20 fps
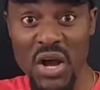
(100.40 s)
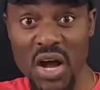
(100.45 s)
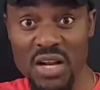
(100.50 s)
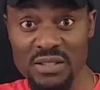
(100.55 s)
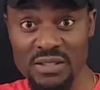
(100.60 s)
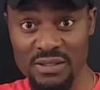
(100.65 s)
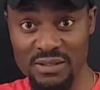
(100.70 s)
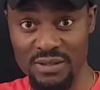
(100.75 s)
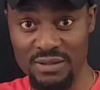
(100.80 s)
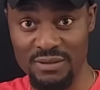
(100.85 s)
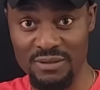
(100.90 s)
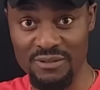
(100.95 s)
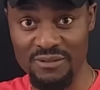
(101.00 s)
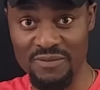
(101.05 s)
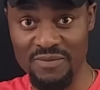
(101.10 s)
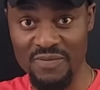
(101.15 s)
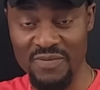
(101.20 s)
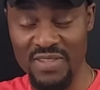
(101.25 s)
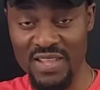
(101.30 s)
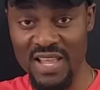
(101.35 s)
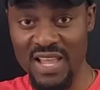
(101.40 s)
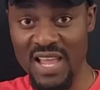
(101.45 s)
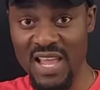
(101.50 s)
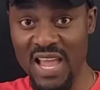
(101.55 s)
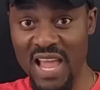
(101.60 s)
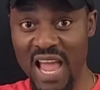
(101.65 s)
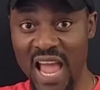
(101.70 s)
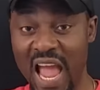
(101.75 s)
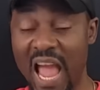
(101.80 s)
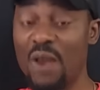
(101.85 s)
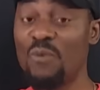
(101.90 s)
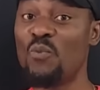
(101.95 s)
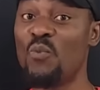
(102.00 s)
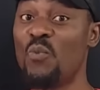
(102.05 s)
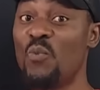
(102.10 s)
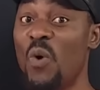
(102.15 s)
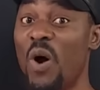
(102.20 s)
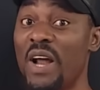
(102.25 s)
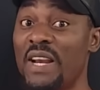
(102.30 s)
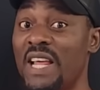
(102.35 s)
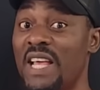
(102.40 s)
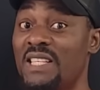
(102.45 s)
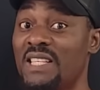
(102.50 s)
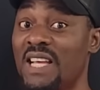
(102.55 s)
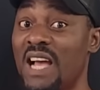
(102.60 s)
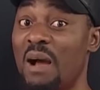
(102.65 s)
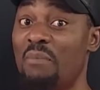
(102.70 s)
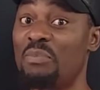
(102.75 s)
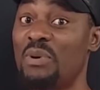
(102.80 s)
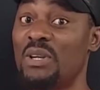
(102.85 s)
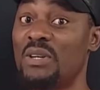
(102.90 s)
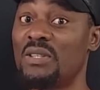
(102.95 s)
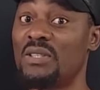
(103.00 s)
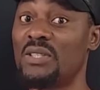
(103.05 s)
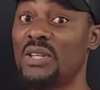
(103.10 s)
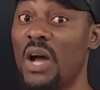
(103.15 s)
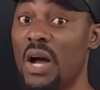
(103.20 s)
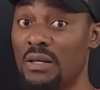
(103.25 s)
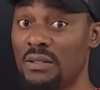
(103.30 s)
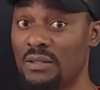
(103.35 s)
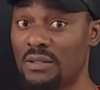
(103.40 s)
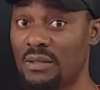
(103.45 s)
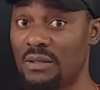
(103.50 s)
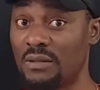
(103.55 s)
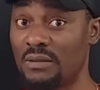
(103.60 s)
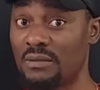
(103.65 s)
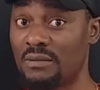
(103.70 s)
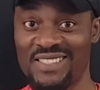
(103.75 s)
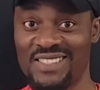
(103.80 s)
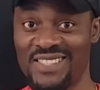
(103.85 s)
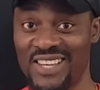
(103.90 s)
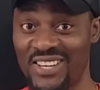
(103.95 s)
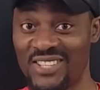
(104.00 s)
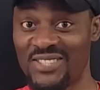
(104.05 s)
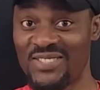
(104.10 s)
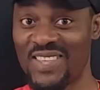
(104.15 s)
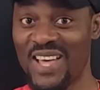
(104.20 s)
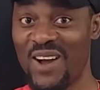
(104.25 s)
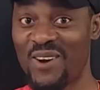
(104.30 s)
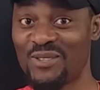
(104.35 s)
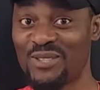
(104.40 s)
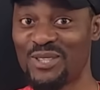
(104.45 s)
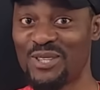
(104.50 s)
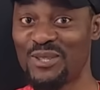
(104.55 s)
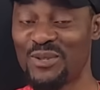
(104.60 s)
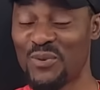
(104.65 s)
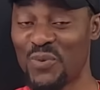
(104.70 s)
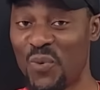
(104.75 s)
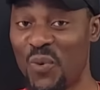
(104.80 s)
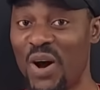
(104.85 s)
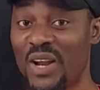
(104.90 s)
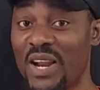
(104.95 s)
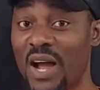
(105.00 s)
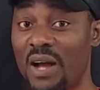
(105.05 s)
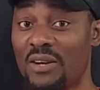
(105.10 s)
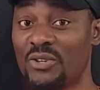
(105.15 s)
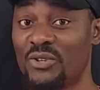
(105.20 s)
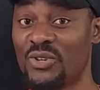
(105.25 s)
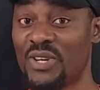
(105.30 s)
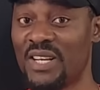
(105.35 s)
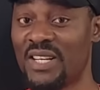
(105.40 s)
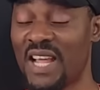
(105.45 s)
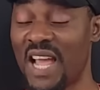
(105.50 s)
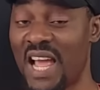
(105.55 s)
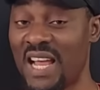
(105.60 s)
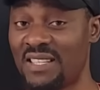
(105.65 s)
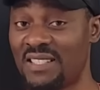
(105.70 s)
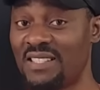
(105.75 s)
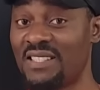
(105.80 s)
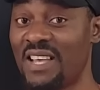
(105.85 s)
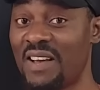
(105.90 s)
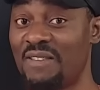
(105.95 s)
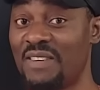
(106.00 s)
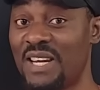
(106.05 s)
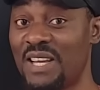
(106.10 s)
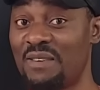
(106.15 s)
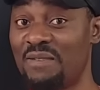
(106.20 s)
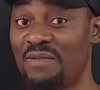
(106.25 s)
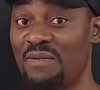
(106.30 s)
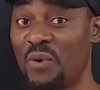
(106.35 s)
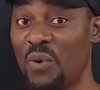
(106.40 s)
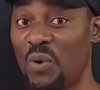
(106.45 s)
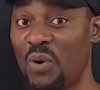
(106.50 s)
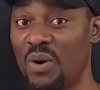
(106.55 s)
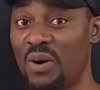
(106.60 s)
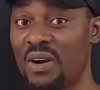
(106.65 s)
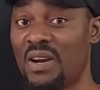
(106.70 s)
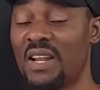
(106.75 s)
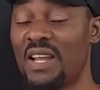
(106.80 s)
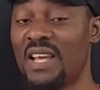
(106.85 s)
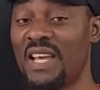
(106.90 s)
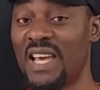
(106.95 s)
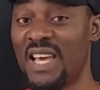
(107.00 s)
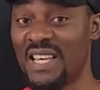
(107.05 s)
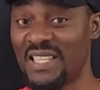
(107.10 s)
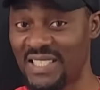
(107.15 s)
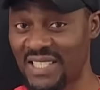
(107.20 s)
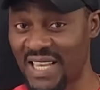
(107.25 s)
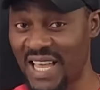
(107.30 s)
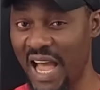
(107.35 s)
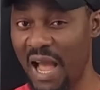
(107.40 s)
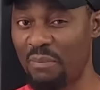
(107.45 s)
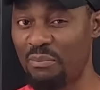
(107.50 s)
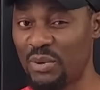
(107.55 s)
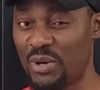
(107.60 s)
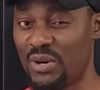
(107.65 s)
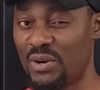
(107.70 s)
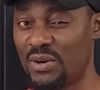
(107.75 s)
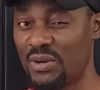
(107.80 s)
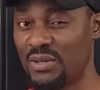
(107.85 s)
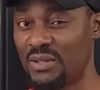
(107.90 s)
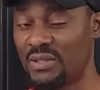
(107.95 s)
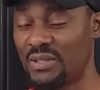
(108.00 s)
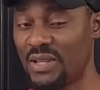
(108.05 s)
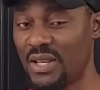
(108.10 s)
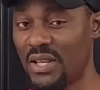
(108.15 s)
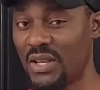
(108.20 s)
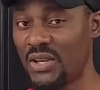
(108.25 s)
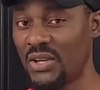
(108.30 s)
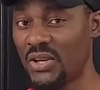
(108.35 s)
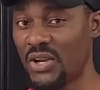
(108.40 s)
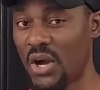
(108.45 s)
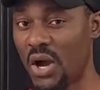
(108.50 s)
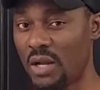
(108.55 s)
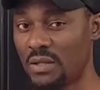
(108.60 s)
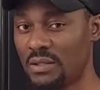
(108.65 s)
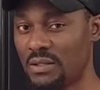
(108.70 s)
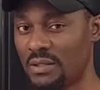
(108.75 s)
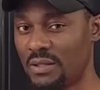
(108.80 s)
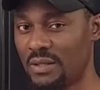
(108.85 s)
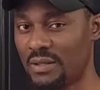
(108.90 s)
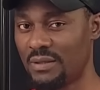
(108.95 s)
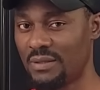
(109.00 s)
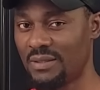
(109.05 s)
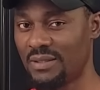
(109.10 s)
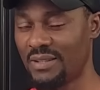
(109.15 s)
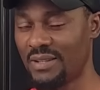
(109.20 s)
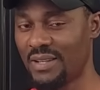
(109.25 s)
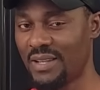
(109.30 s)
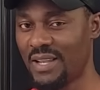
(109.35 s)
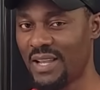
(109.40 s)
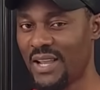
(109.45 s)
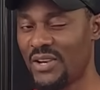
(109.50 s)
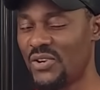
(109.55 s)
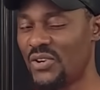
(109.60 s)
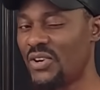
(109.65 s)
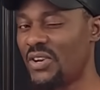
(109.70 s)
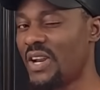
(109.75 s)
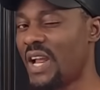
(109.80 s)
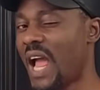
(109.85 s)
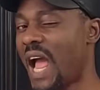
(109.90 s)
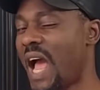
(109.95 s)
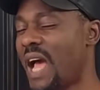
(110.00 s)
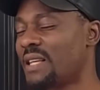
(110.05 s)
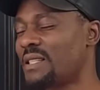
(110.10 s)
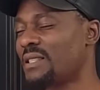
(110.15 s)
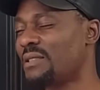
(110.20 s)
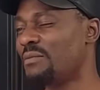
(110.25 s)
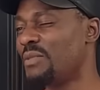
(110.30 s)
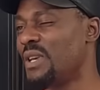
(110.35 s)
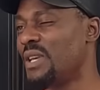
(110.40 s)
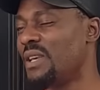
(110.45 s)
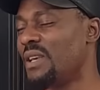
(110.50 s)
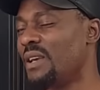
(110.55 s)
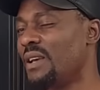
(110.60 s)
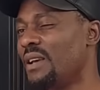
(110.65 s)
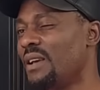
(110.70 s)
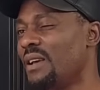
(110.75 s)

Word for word: Constant. And what is Kaprekar's Constant? 6,174 is Kaprekar's Constant. And you're going to ask me,